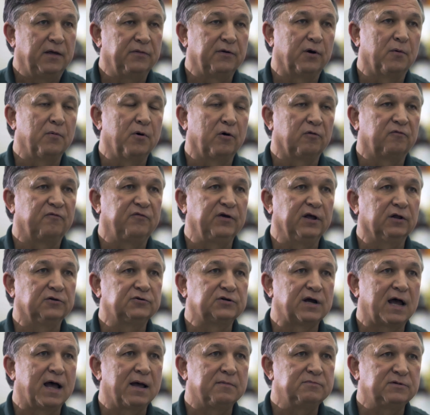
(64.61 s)
and there are both field
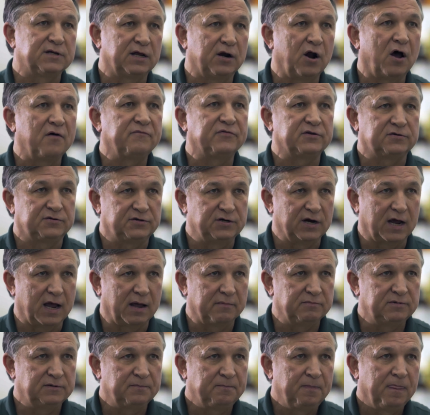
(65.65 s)
jobs and office
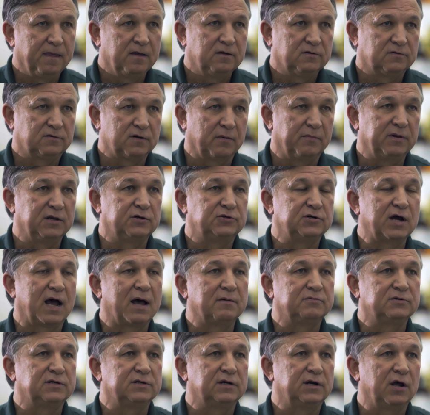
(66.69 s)
jobs. Some of the
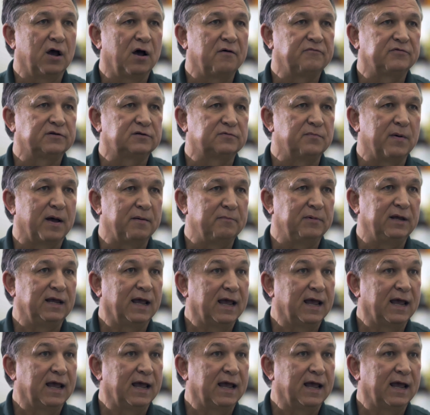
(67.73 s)
jobs in the office might be